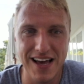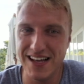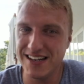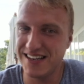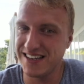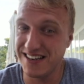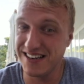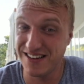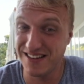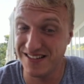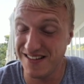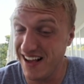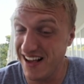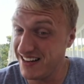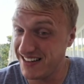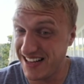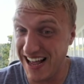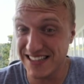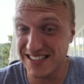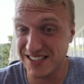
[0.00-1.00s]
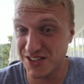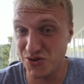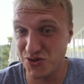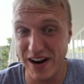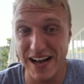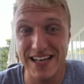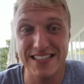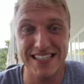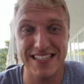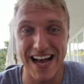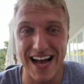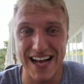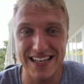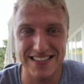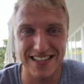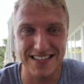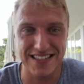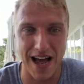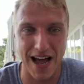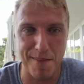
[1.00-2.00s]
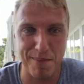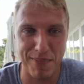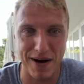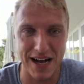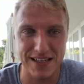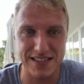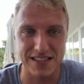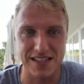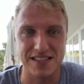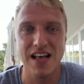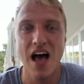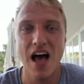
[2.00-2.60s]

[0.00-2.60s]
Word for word: it, it gets crazier as the time passes.